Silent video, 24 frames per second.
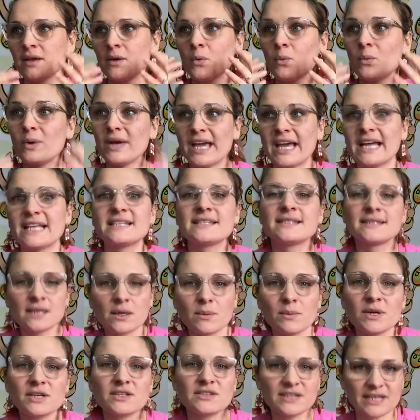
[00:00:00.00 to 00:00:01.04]
we get so
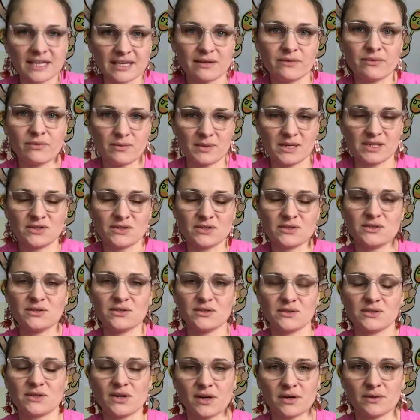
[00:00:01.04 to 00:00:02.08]
much information to
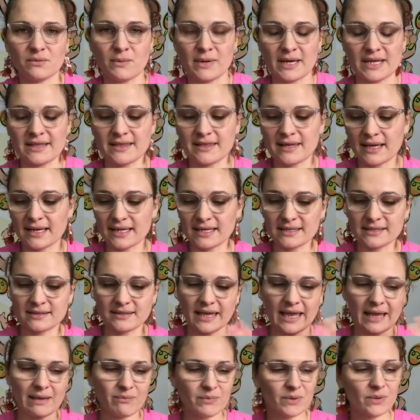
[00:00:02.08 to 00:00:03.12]
start with that it
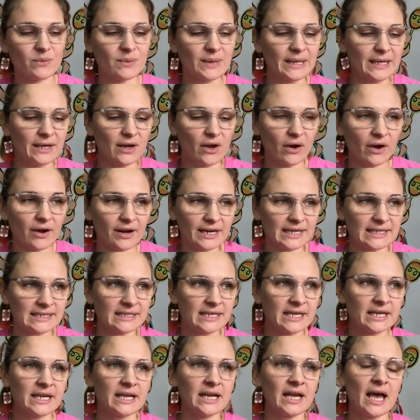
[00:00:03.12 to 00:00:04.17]
can be really hard
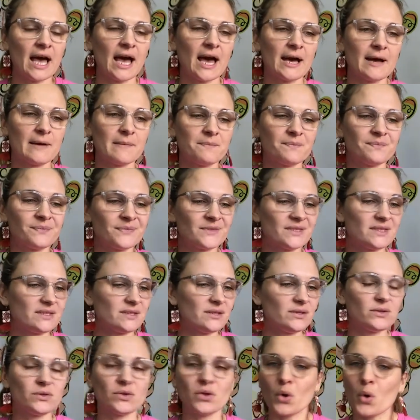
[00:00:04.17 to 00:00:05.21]

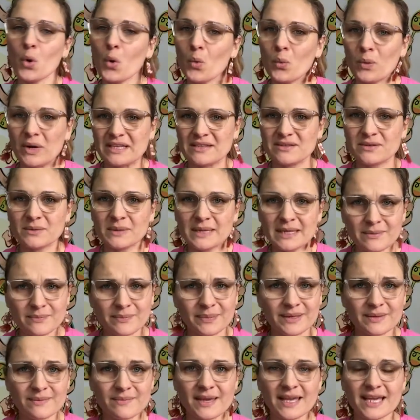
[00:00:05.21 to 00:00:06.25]
to know what to
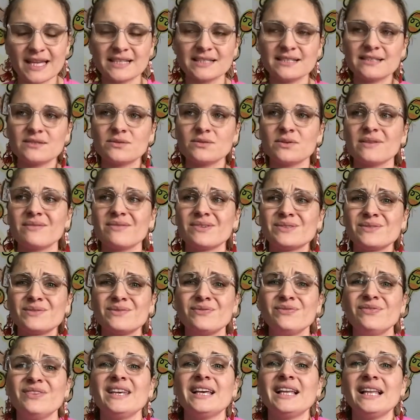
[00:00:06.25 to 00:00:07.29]
implement, to even
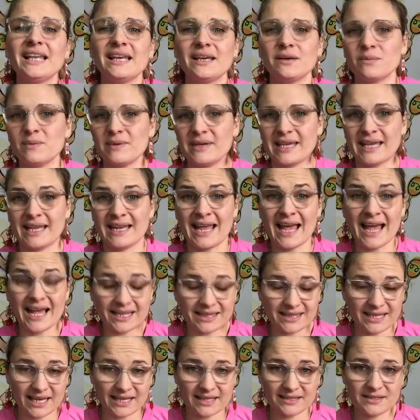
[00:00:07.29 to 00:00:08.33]
feel like we can
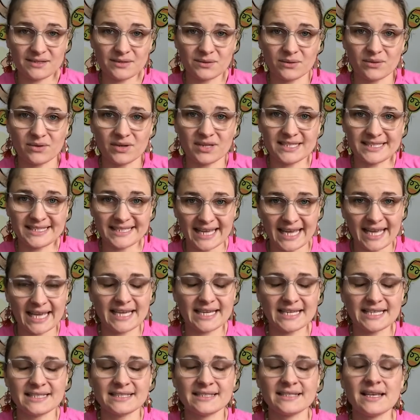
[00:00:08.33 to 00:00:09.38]
add that to our
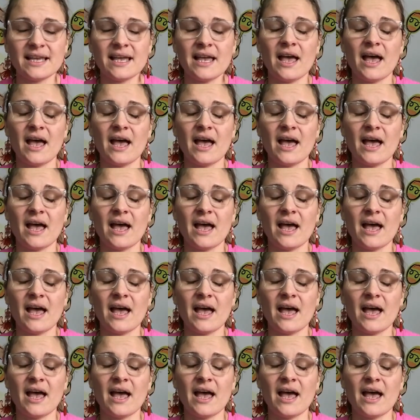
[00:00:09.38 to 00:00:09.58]
days.